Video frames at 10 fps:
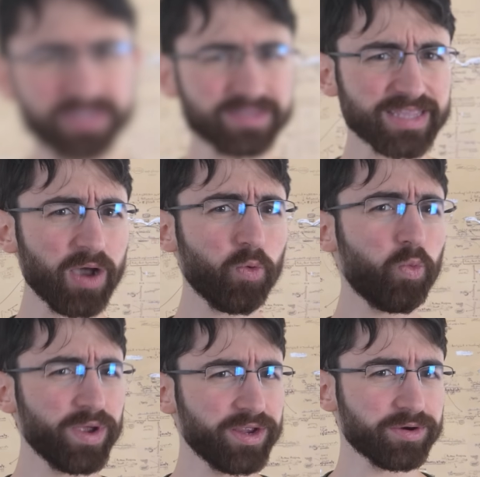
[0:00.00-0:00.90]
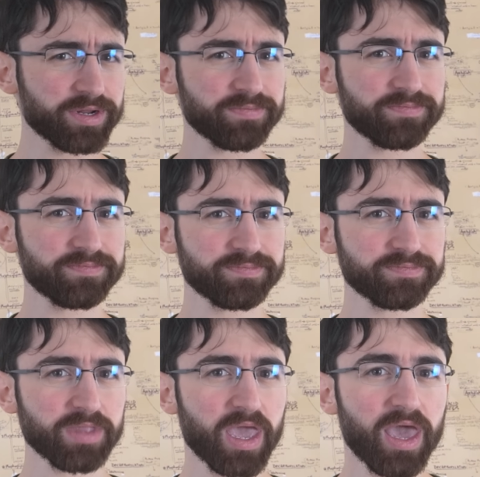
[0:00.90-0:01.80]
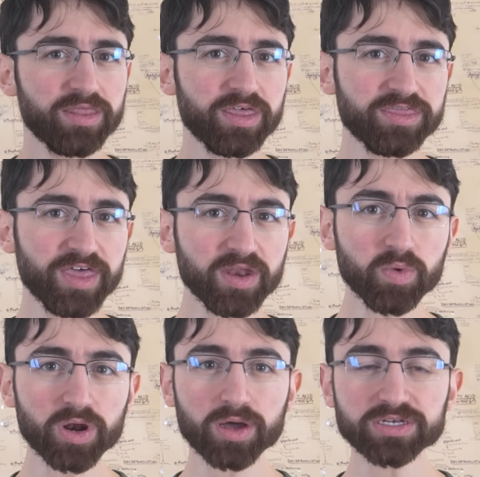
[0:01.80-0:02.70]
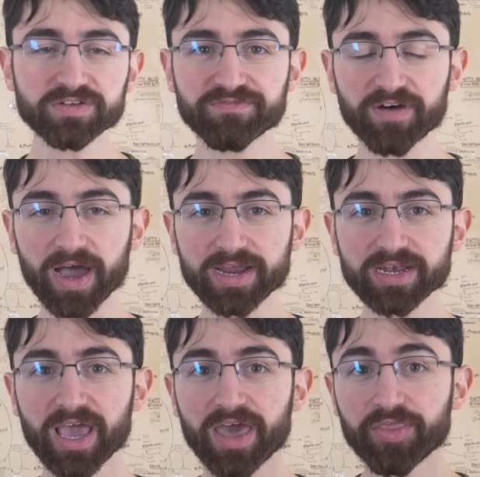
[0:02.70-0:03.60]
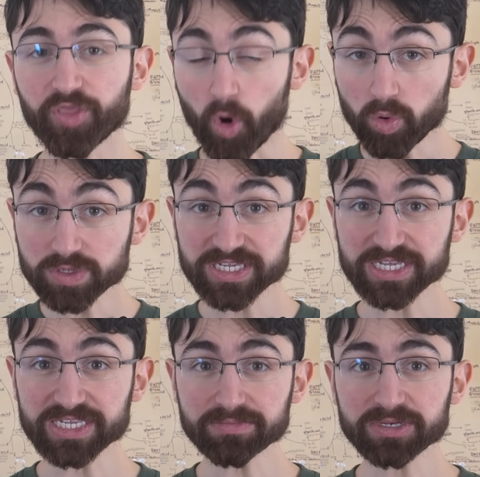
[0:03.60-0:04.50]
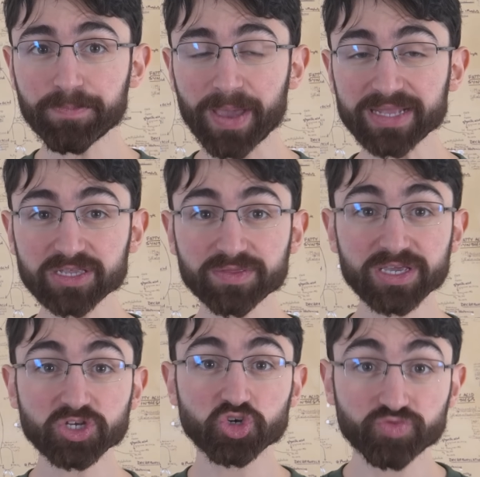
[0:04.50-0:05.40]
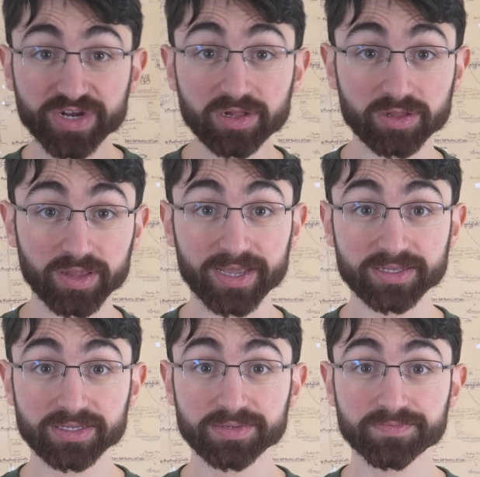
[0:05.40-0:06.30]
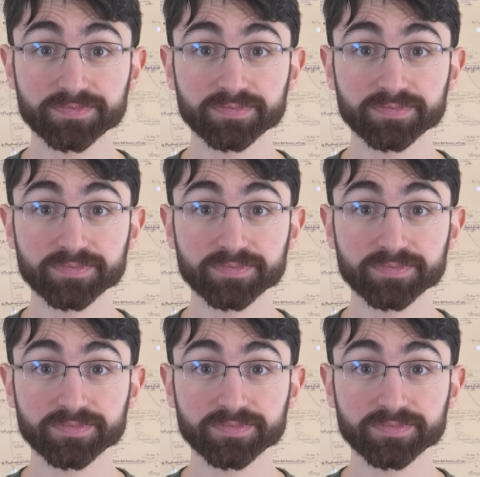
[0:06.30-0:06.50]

Isn't that weird? They then went on to find that the whole system depends on the adrenal glands.